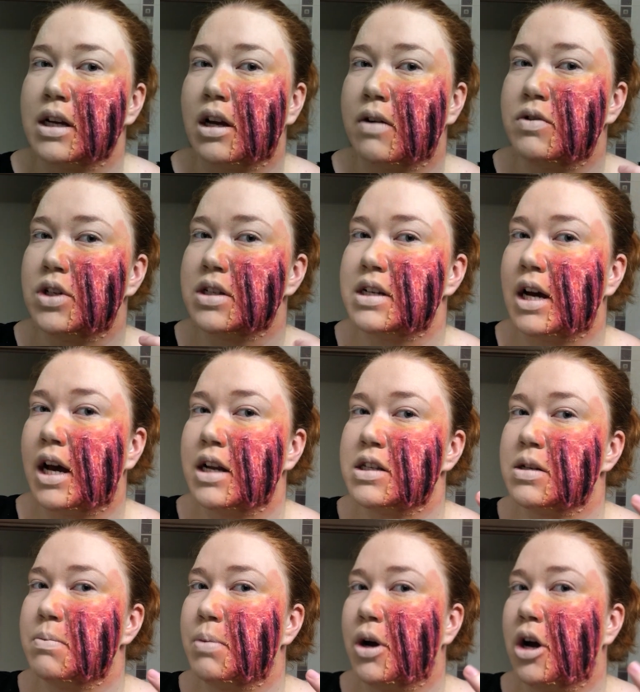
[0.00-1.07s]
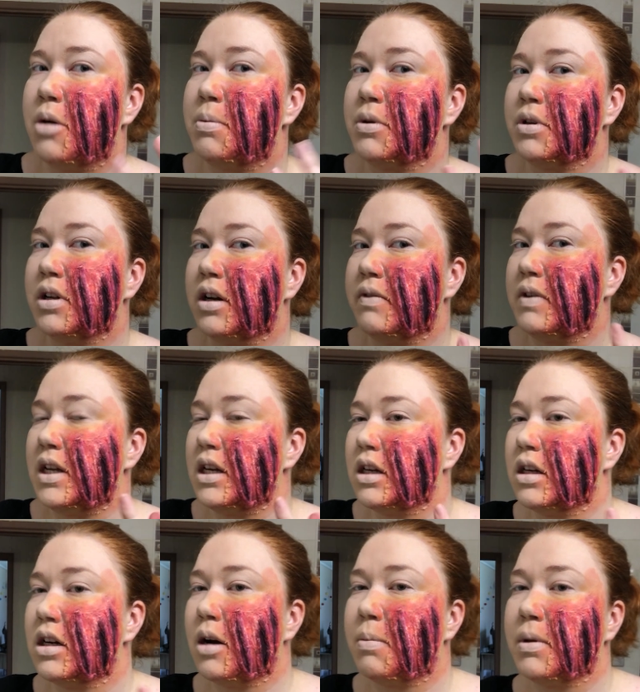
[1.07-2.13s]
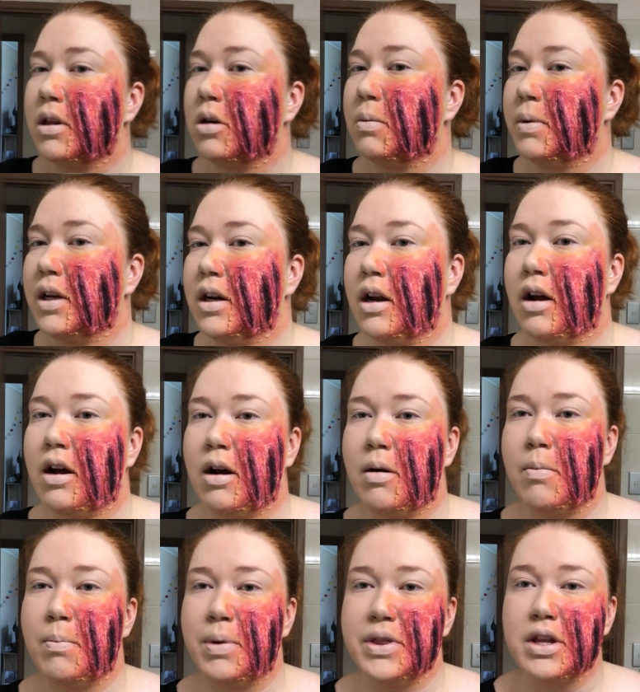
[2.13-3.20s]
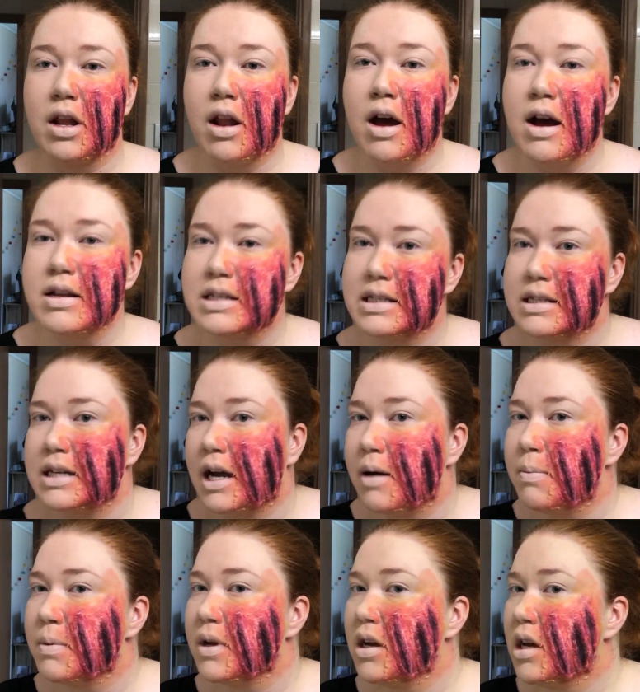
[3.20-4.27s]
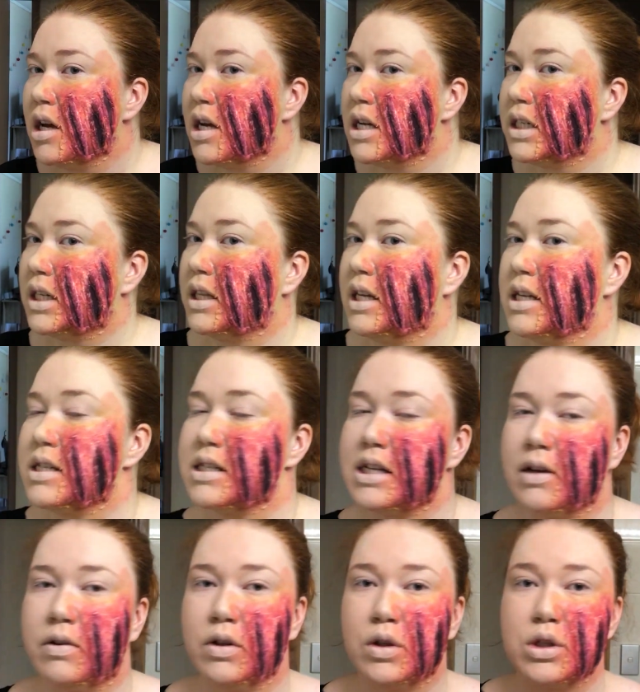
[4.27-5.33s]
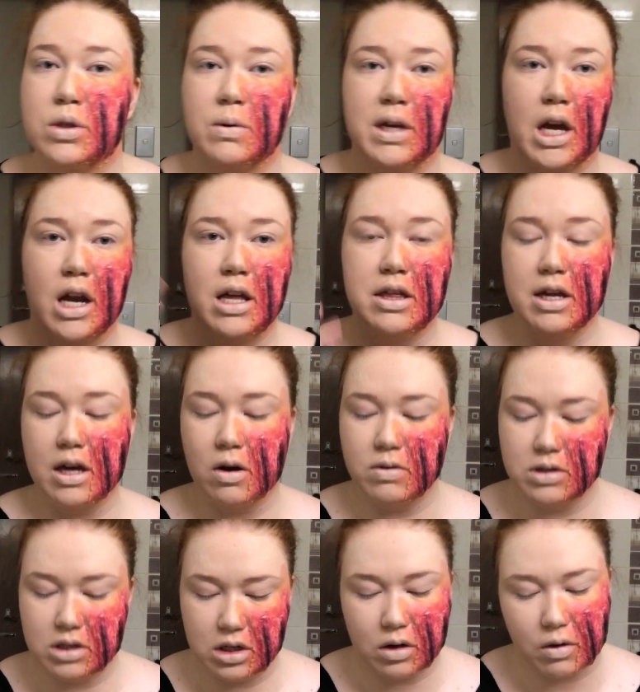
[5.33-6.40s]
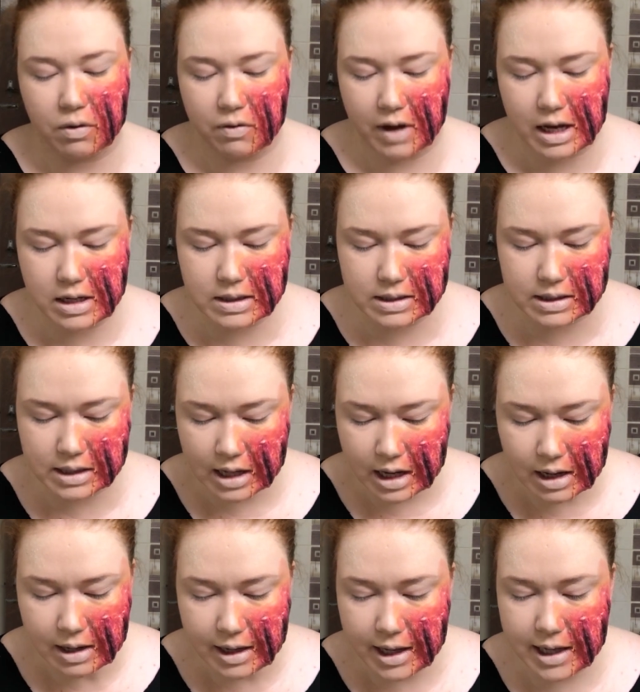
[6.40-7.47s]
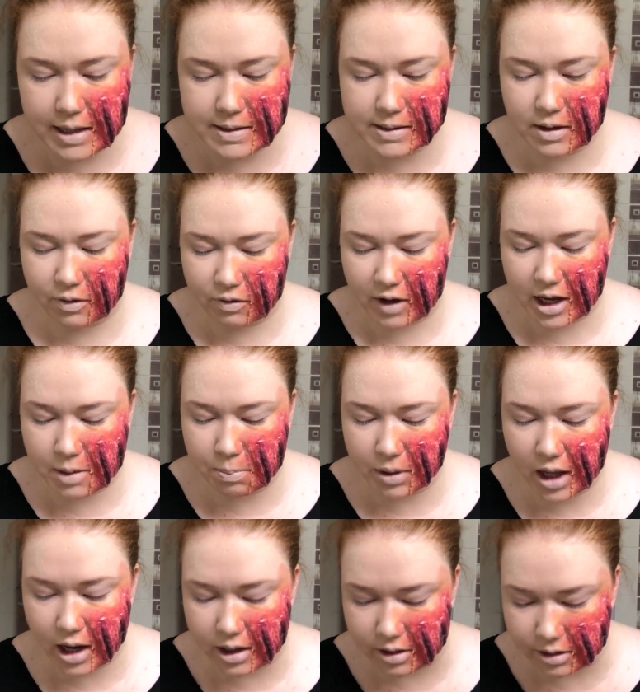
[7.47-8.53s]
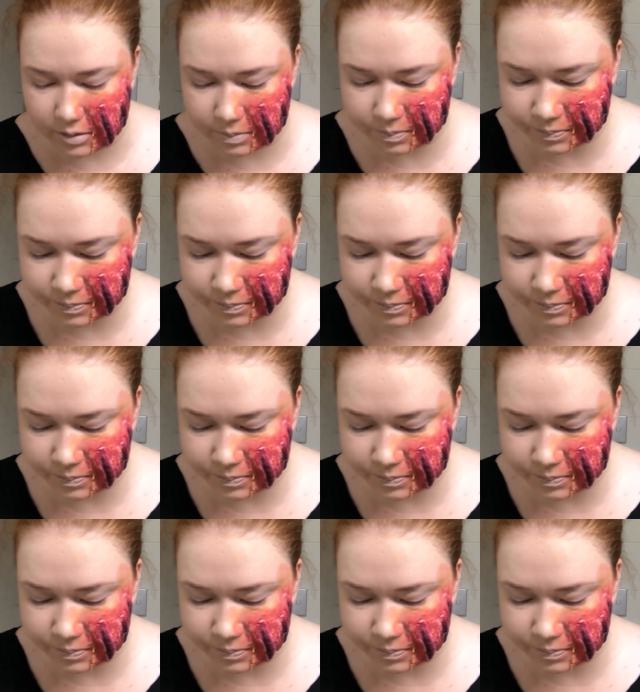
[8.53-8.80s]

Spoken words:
Like, I've just added some purple and I've neatened it up a little bit. But the last step to this, if you're not doing anything else to your face, is the fake blood.